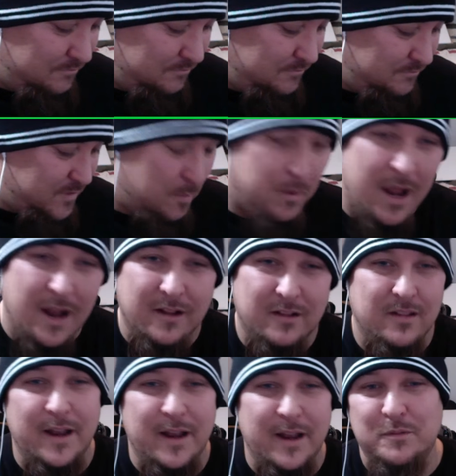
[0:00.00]
The product
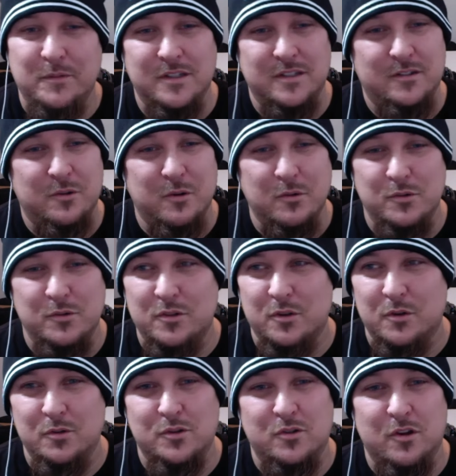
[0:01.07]
lineup just grows
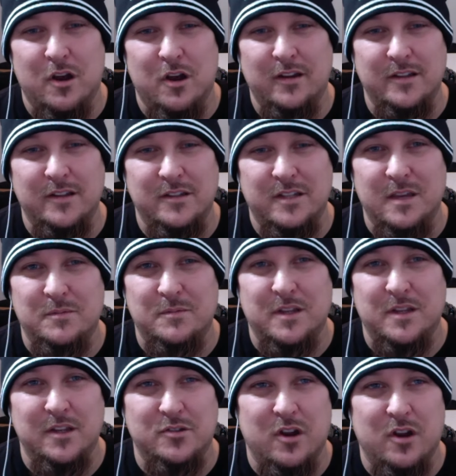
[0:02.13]
so strong. It just keeps
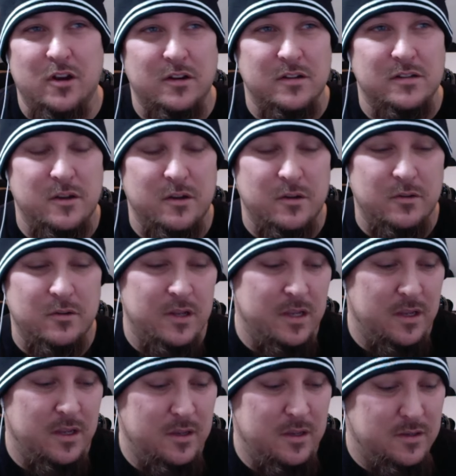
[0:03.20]
getting stronger. So
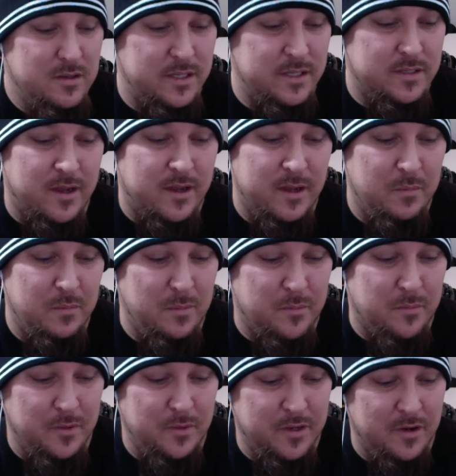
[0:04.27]
sit tight,
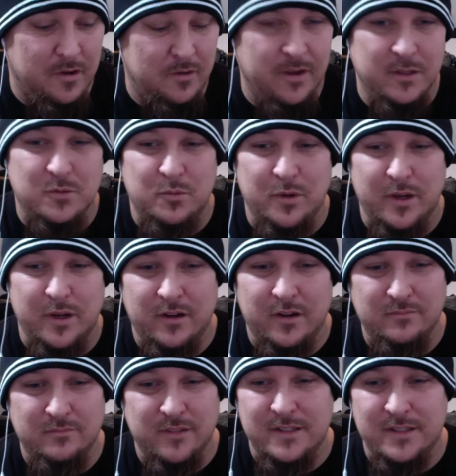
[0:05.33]
people. It's
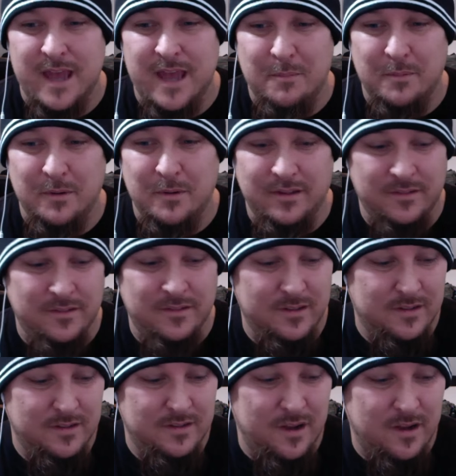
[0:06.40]
real. It's happening.
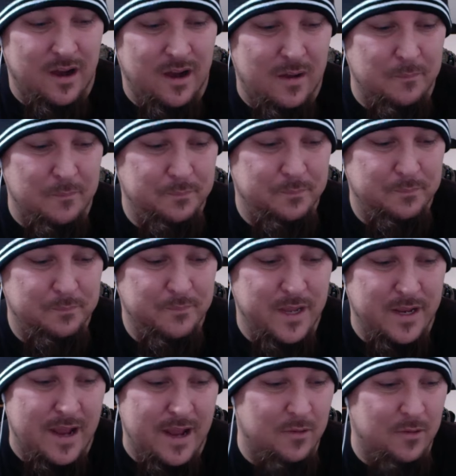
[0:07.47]
And
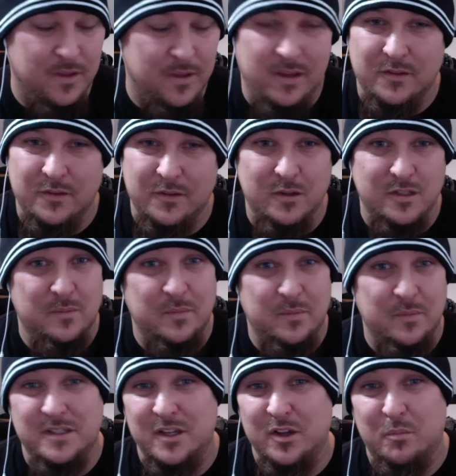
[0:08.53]
I don't think there's going to be
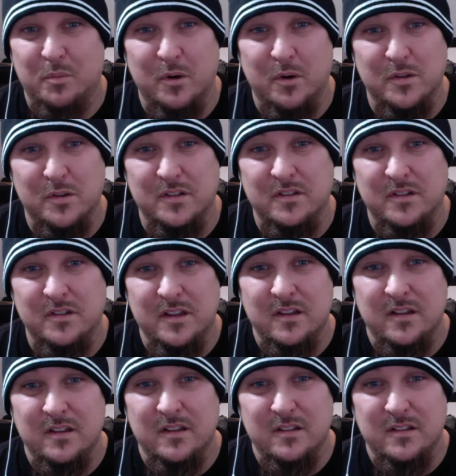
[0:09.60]
a single person
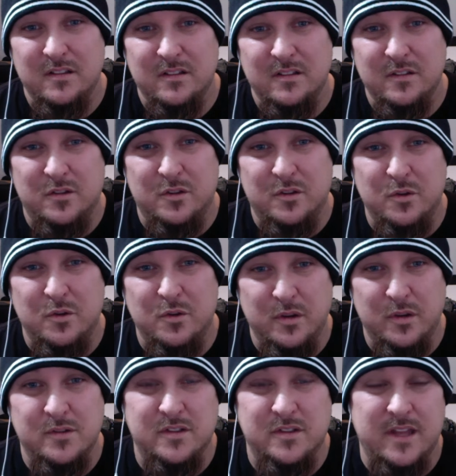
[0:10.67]
who
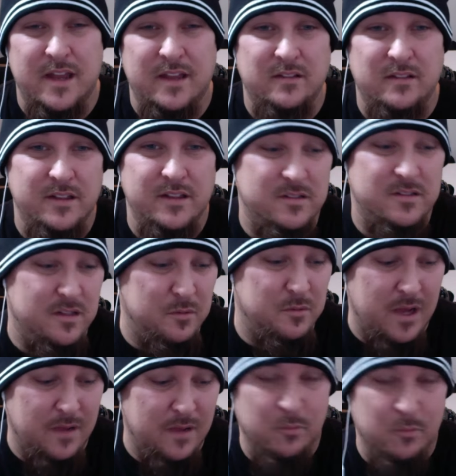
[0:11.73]
uses that lens that
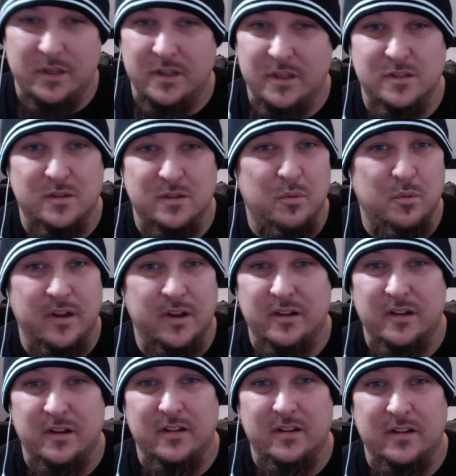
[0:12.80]
will ever be disappointed
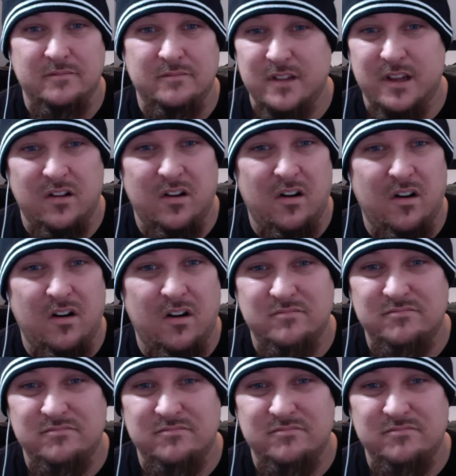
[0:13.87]
in it at all.